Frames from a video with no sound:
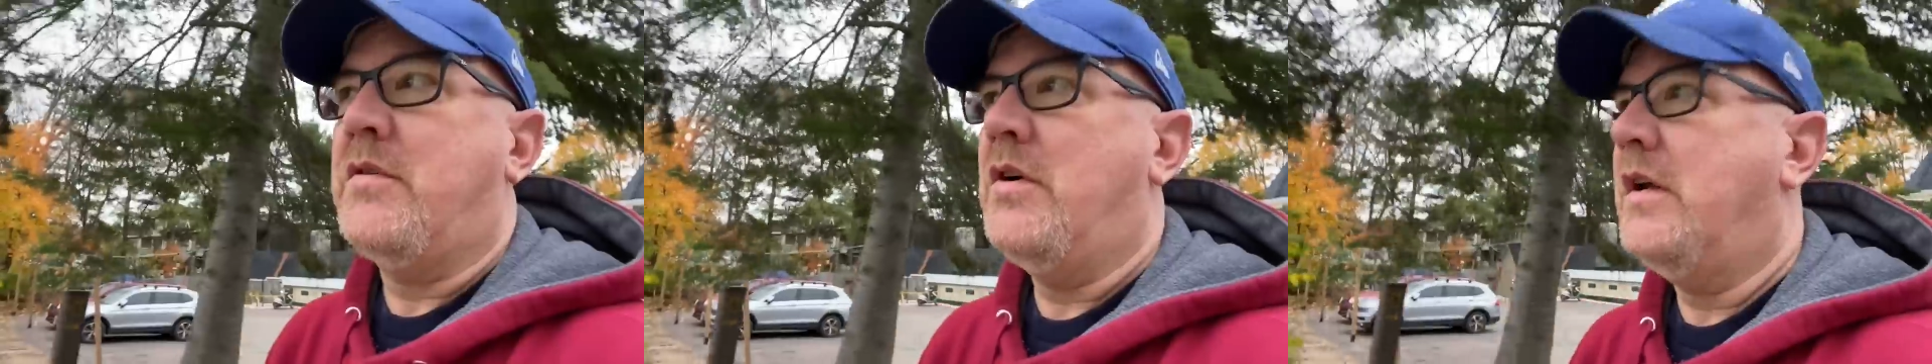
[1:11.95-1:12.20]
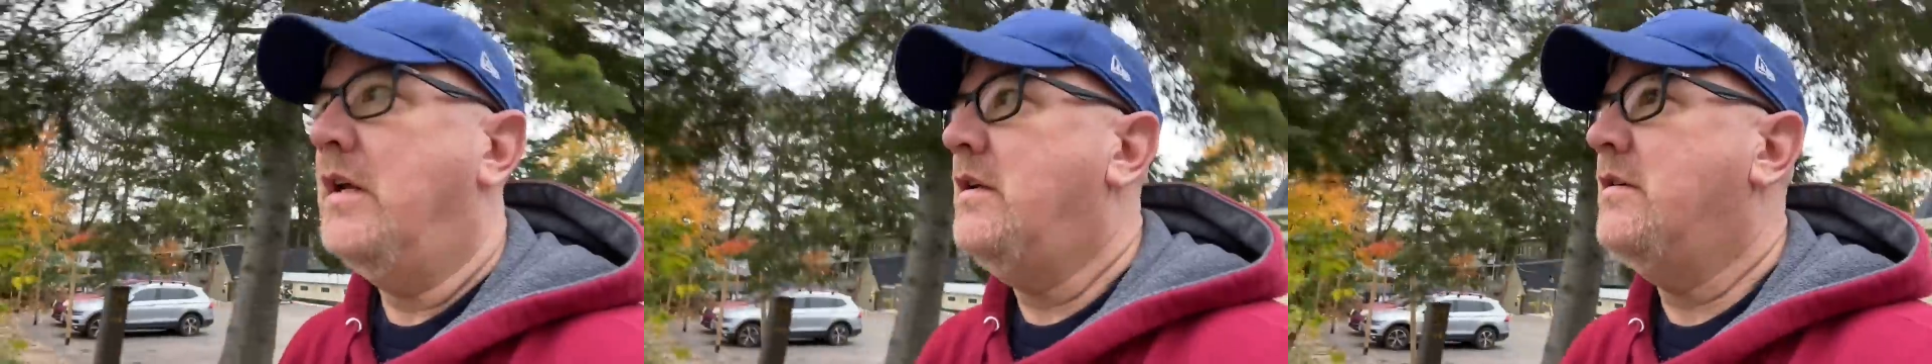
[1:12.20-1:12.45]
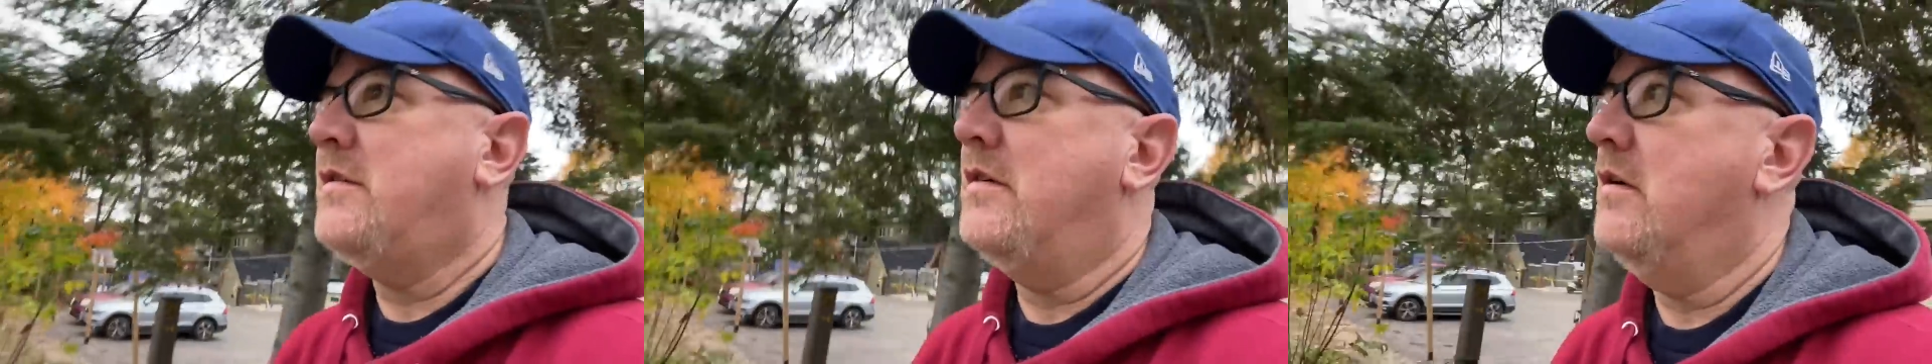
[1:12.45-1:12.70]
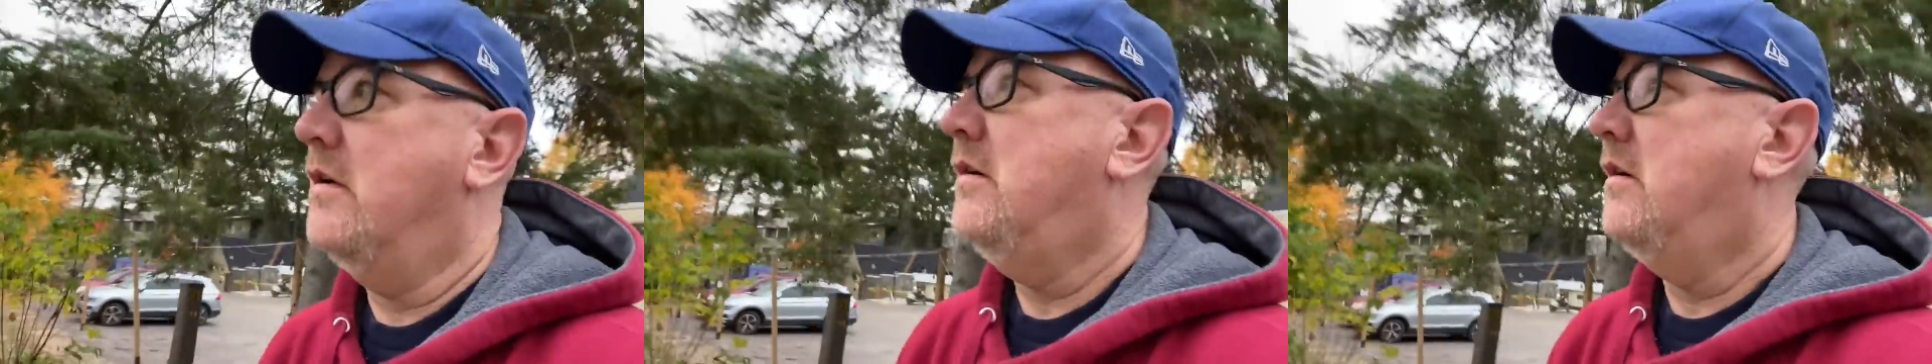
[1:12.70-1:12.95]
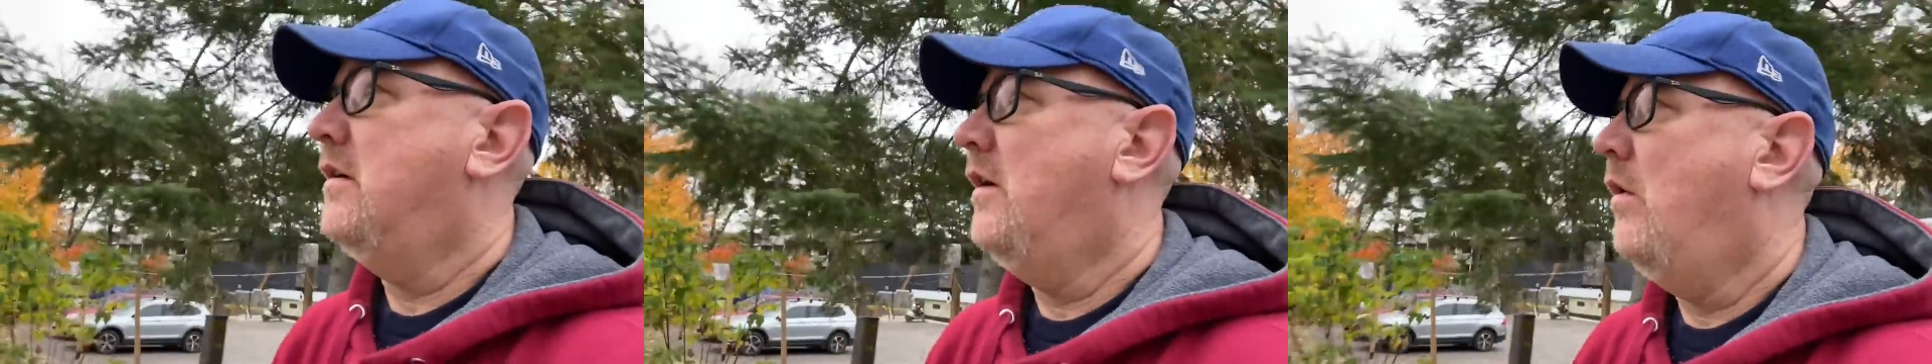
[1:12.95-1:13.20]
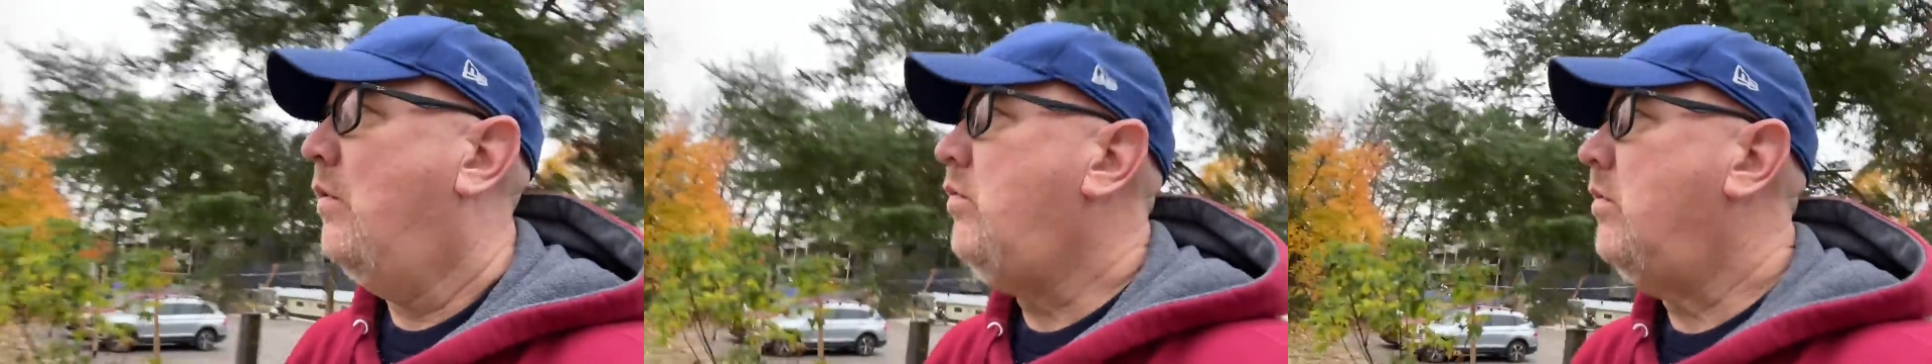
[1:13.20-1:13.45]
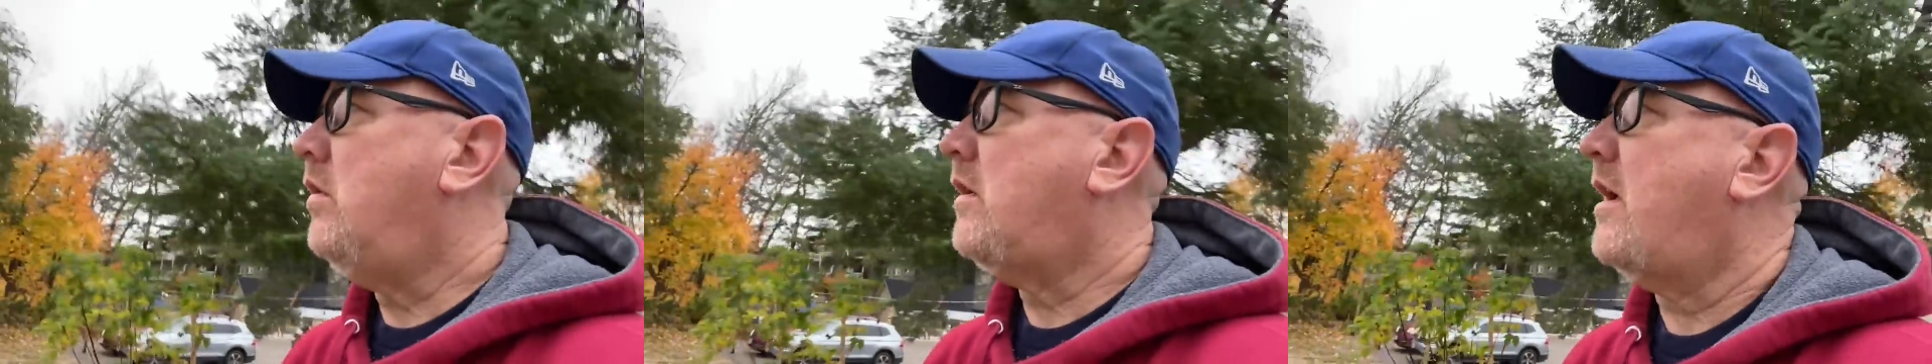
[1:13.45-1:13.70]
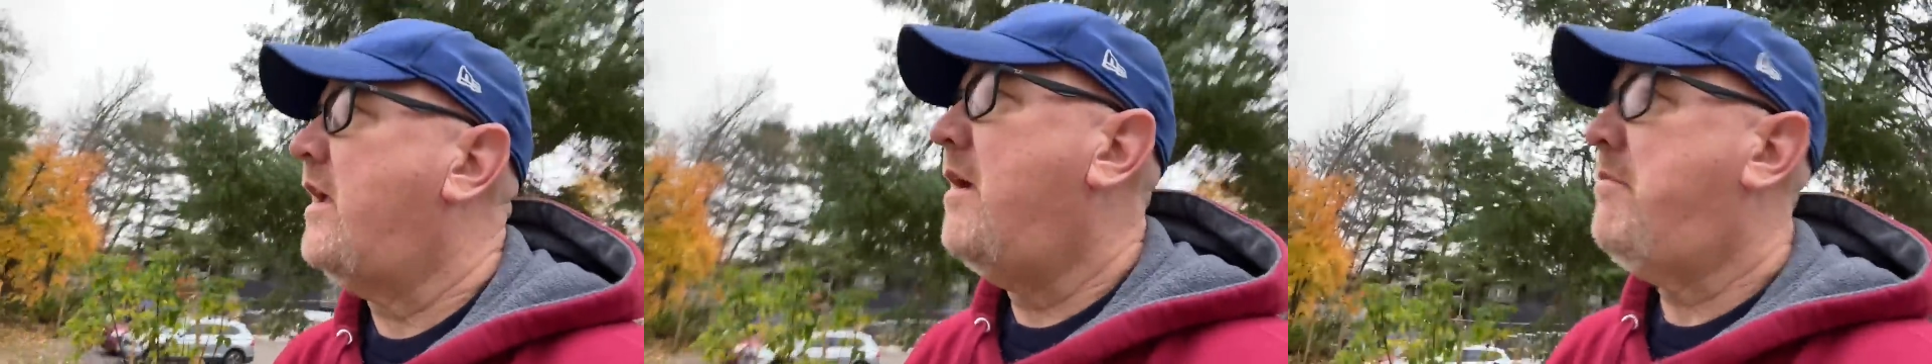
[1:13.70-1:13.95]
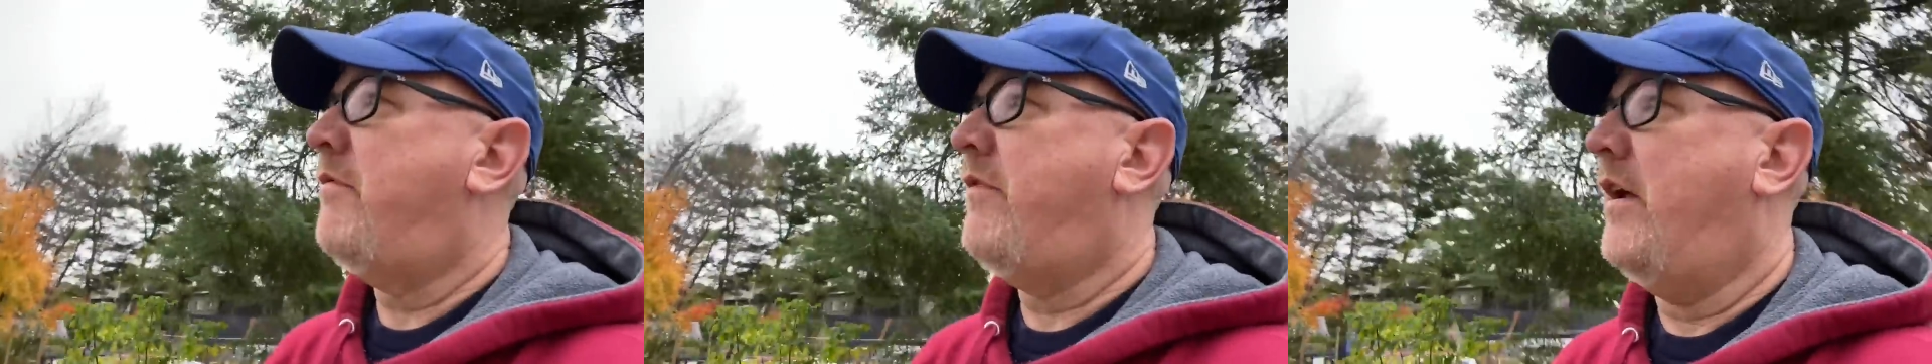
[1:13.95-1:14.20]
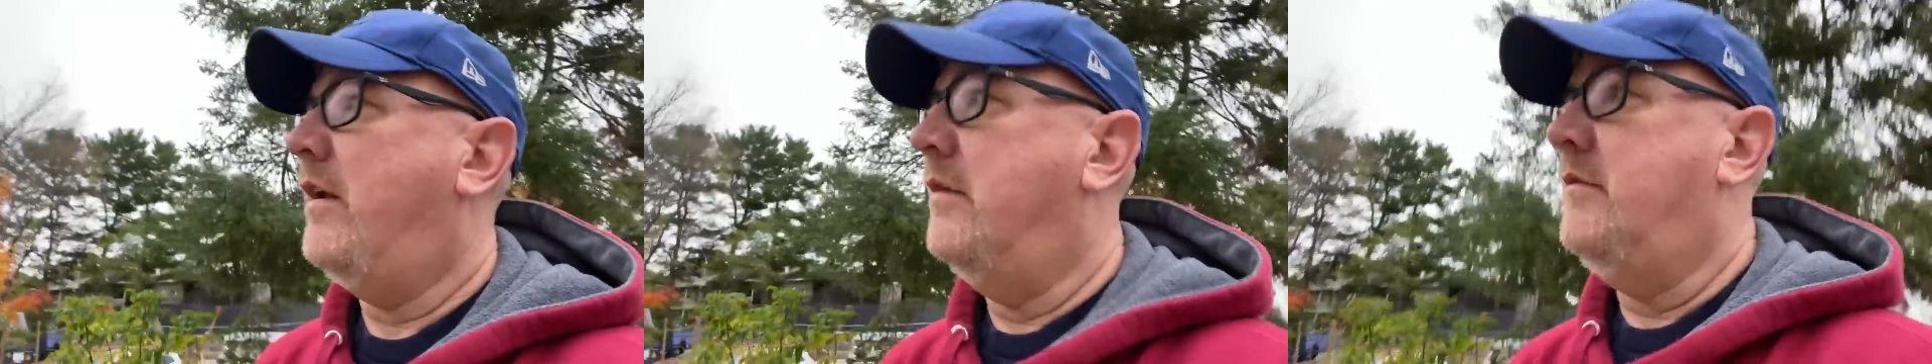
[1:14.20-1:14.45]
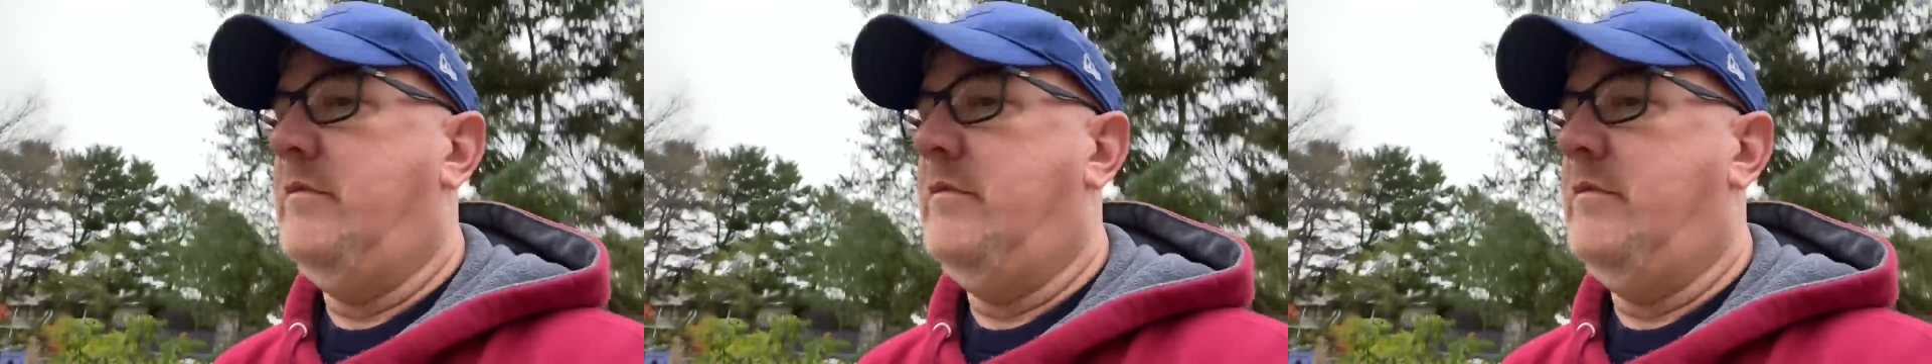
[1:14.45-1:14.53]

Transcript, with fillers: cookies. Oh look, a camper van.